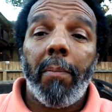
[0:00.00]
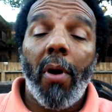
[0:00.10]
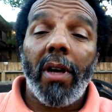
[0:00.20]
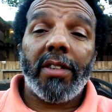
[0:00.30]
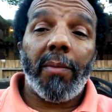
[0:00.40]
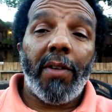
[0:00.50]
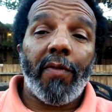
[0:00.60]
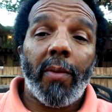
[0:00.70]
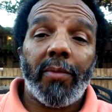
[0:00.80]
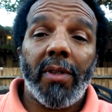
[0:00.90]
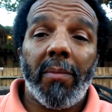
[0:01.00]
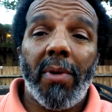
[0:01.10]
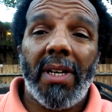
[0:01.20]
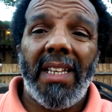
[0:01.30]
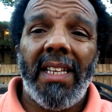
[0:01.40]
possibly from
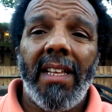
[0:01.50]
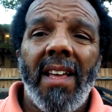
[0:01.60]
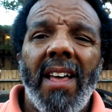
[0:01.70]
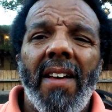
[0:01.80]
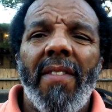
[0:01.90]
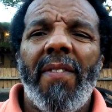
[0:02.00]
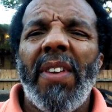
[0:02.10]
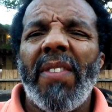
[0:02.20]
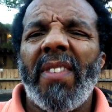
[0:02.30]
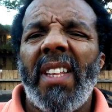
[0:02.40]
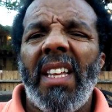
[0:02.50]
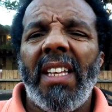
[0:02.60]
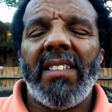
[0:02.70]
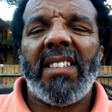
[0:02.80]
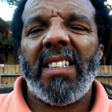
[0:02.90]
somebody
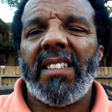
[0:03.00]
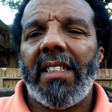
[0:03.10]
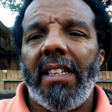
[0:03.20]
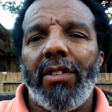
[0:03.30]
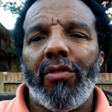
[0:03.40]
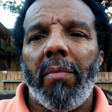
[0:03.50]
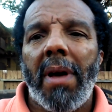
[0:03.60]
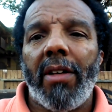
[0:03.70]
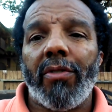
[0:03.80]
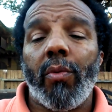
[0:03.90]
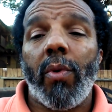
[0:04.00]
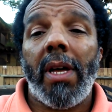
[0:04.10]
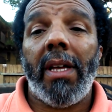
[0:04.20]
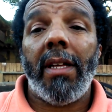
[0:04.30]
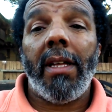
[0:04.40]
1,600 miles
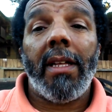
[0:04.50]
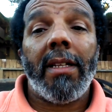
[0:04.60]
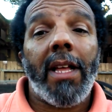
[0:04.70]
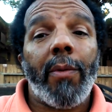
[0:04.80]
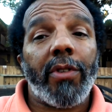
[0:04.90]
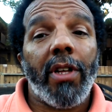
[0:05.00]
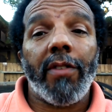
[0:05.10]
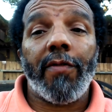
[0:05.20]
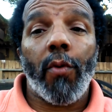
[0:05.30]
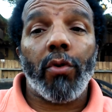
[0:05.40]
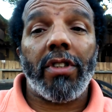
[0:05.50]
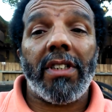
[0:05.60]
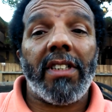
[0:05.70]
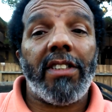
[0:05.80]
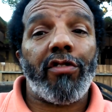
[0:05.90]
away that was
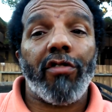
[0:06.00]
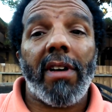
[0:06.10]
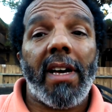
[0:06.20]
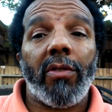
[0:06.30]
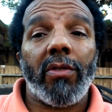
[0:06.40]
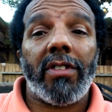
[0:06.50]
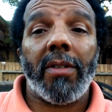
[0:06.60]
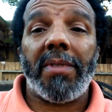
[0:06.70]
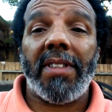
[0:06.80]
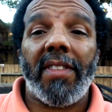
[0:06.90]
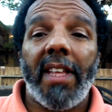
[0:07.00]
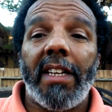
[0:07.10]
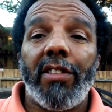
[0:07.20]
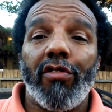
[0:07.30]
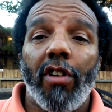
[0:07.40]
unfortunately strung out on some
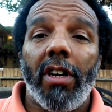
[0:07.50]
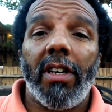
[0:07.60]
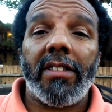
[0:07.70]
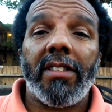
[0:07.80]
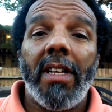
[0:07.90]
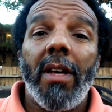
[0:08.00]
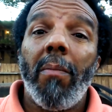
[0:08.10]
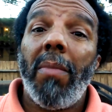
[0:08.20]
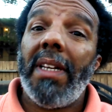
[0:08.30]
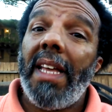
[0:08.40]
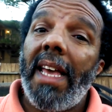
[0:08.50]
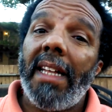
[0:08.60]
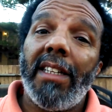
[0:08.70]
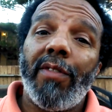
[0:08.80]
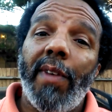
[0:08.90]
synthetic drugs, but he
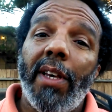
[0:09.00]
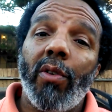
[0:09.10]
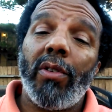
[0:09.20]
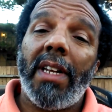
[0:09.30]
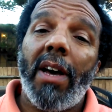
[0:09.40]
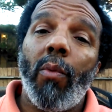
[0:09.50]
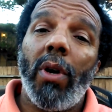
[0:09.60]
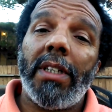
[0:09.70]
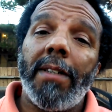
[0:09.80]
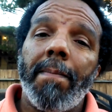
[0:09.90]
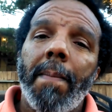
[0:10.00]
had this vehicle that I wanted.